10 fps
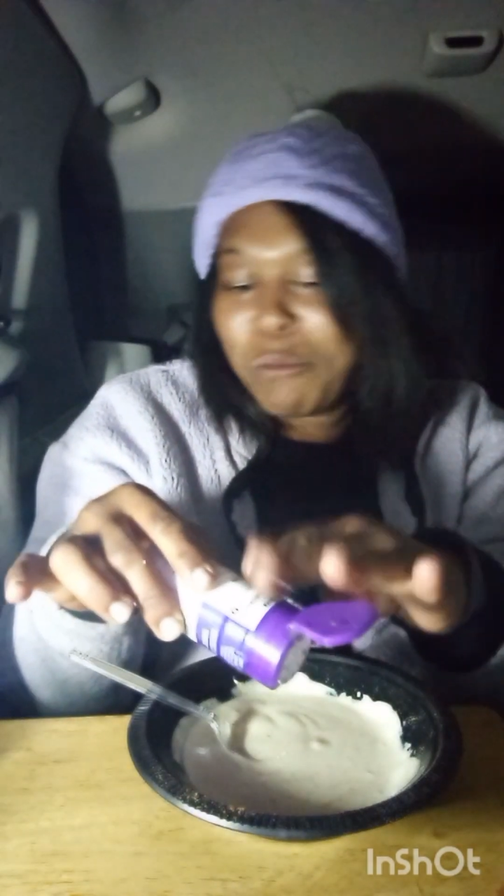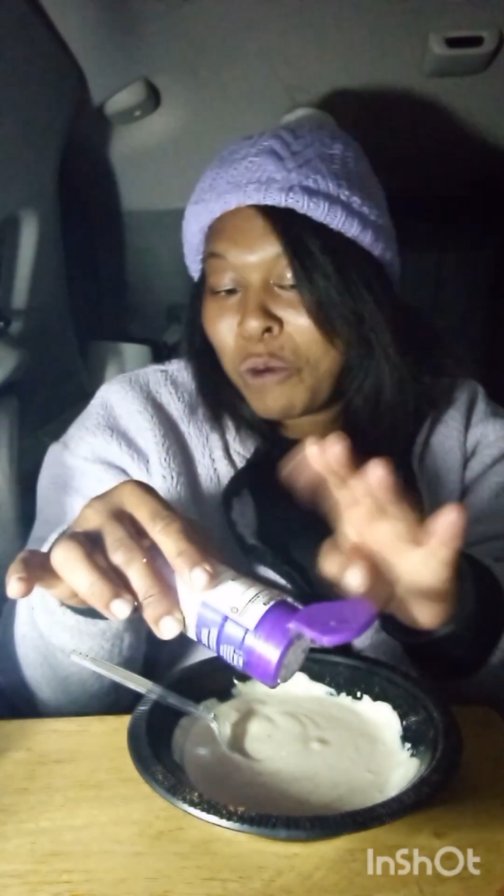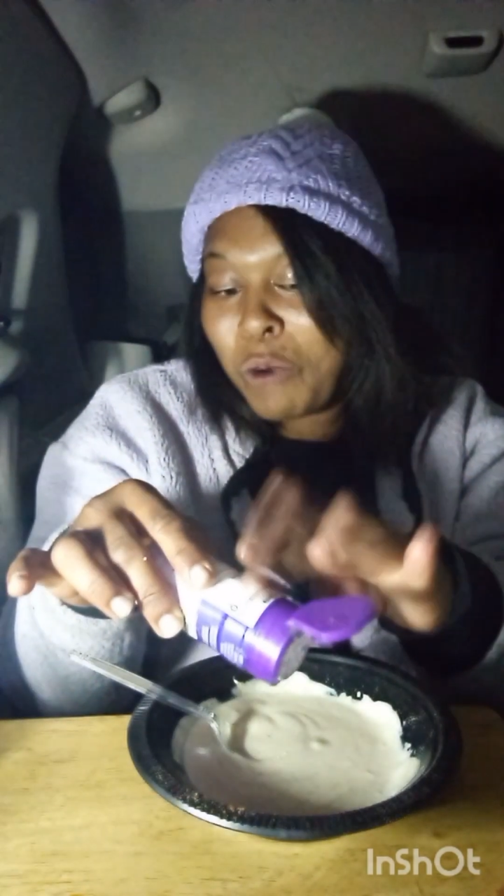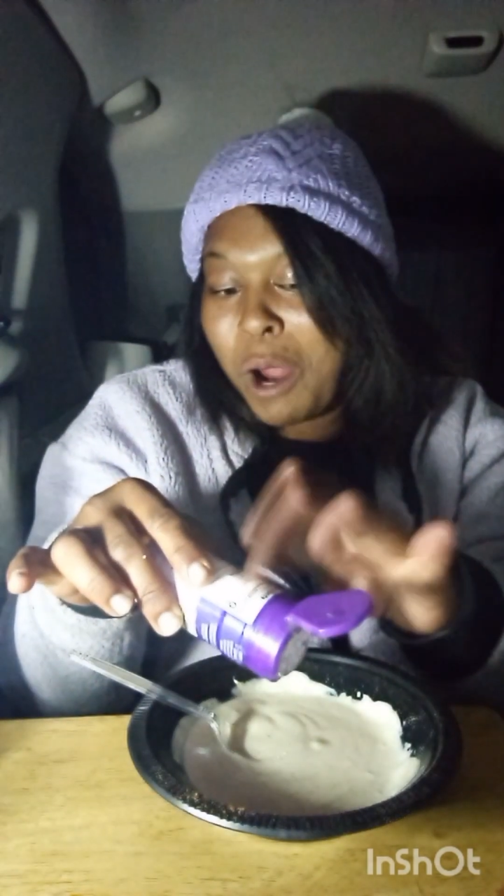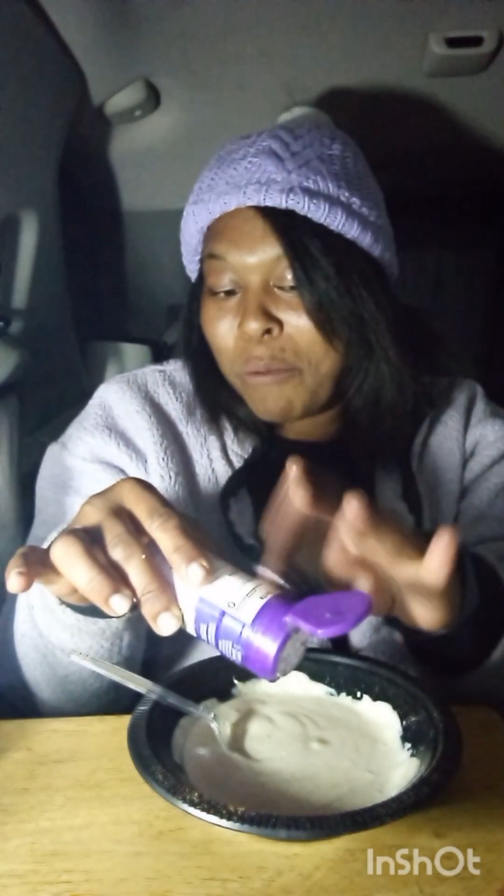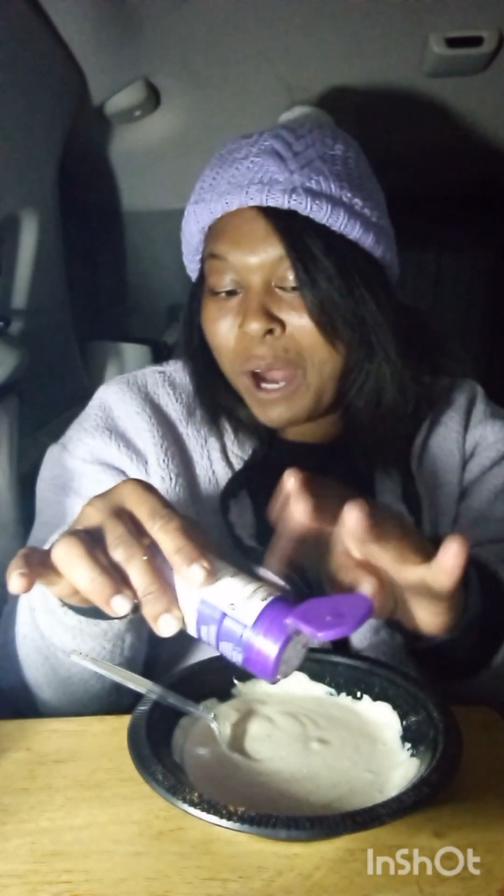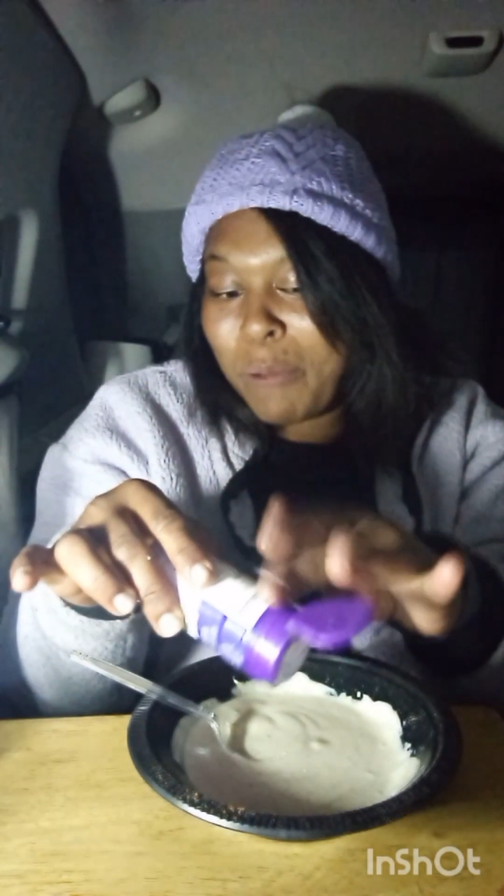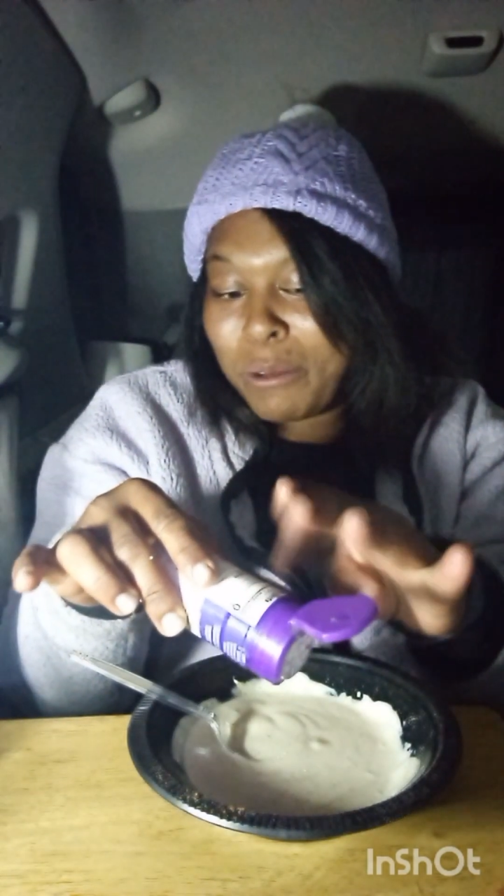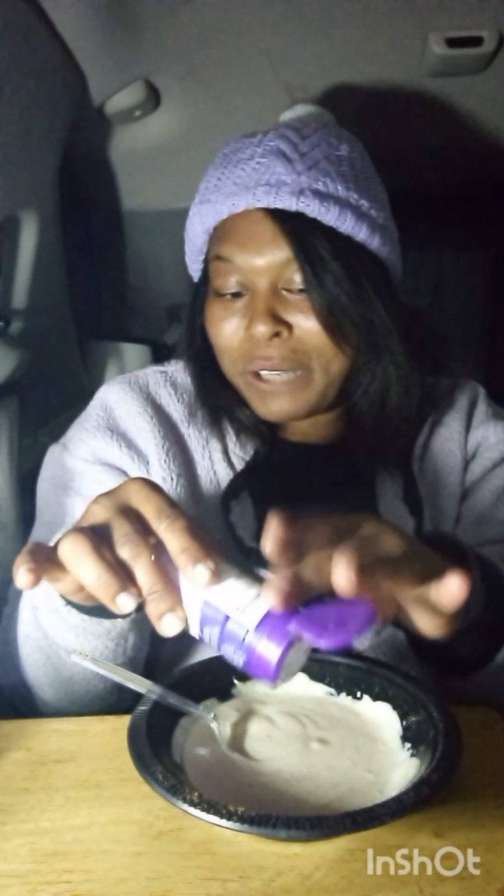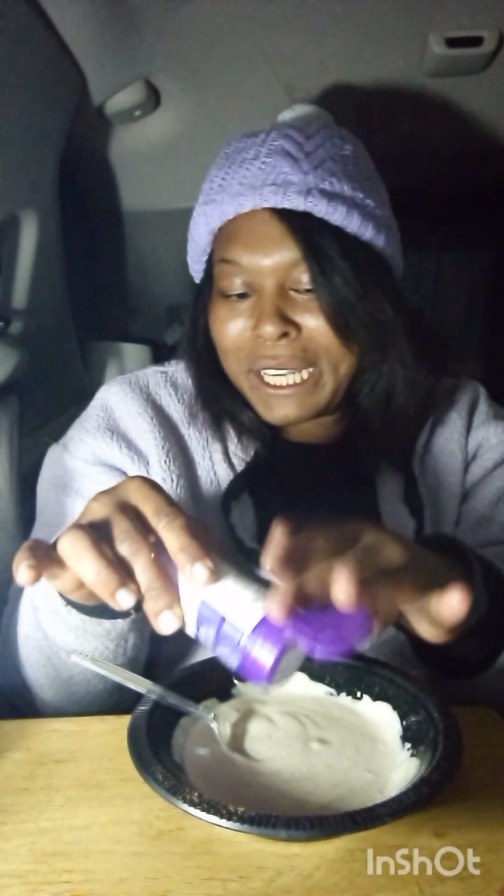more raw
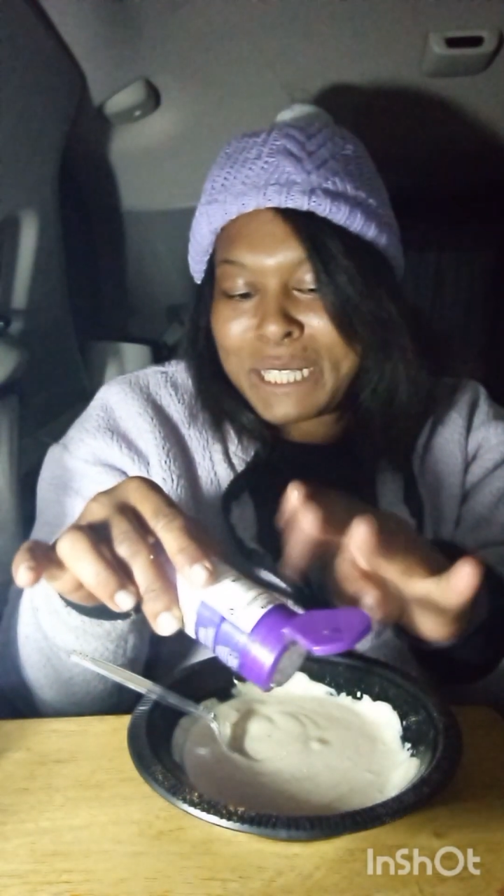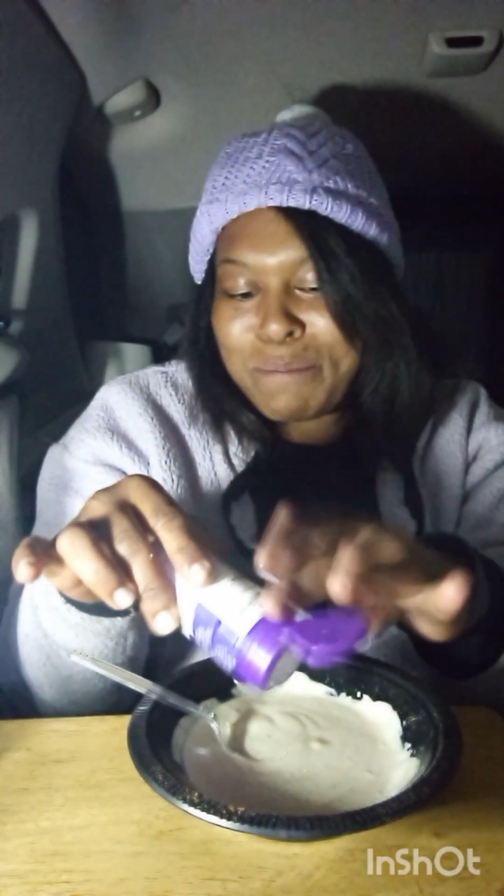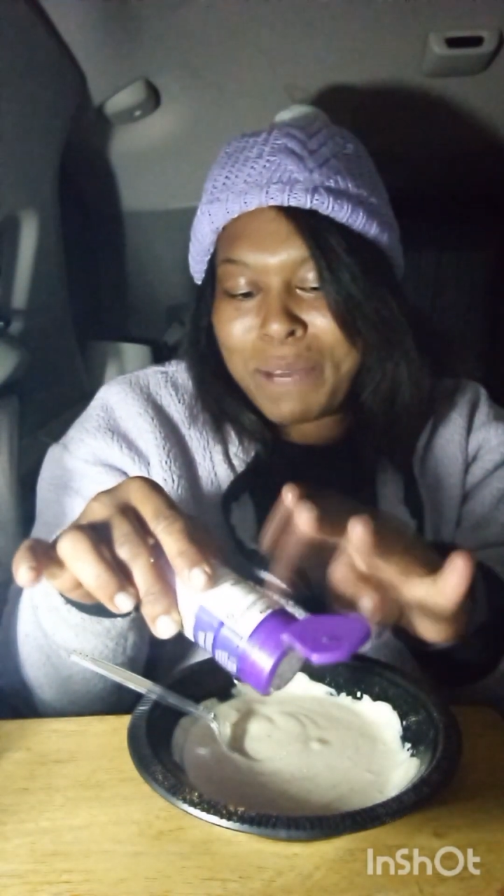primal days,